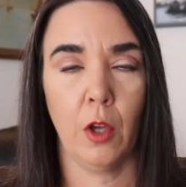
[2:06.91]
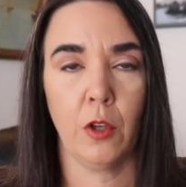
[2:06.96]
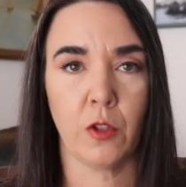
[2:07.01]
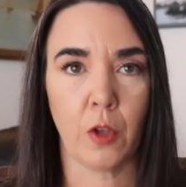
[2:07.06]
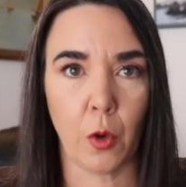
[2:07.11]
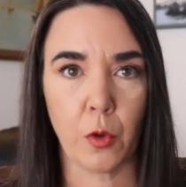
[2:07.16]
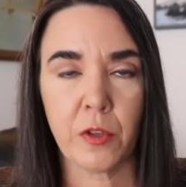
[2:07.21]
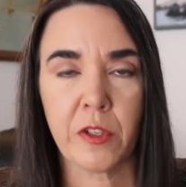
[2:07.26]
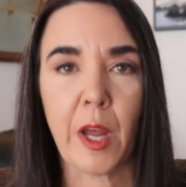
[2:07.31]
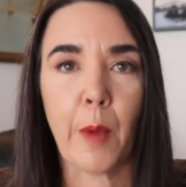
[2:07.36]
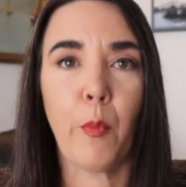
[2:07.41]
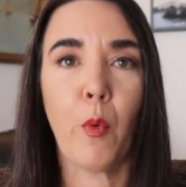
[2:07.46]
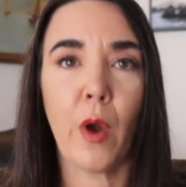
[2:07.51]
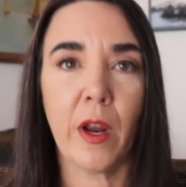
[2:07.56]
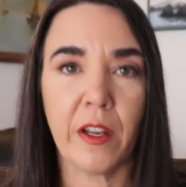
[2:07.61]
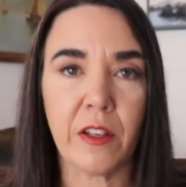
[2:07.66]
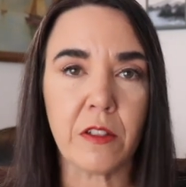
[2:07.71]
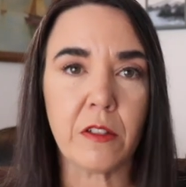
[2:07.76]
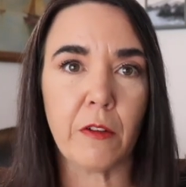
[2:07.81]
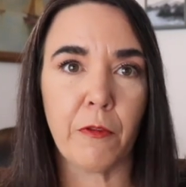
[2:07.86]
So step
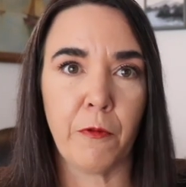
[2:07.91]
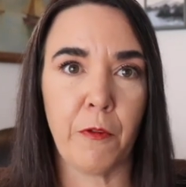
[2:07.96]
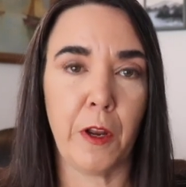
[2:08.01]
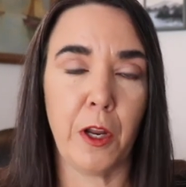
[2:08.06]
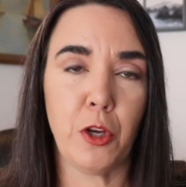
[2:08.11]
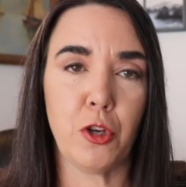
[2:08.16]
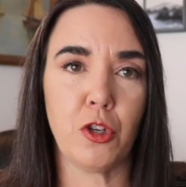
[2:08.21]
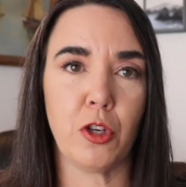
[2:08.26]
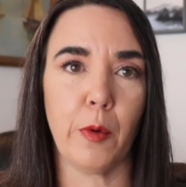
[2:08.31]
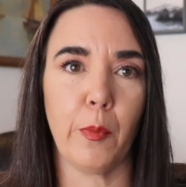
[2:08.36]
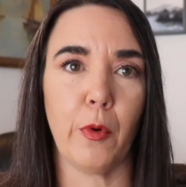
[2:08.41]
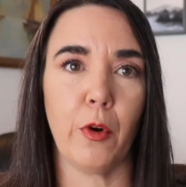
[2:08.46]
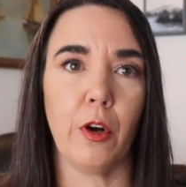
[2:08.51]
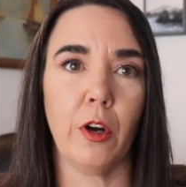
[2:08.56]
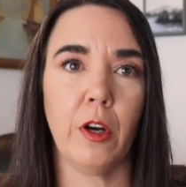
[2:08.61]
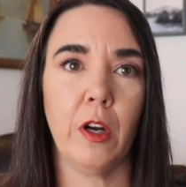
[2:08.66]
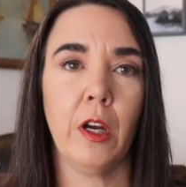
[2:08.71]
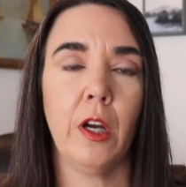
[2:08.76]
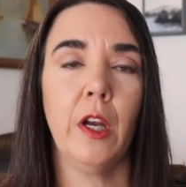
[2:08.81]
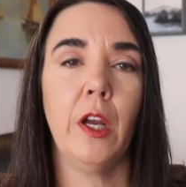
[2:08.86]
one is to finish your
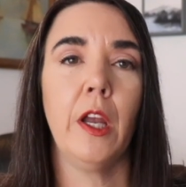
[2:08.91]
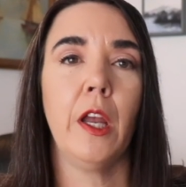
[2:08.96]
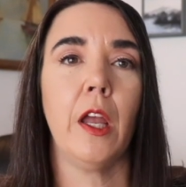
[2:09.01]
book.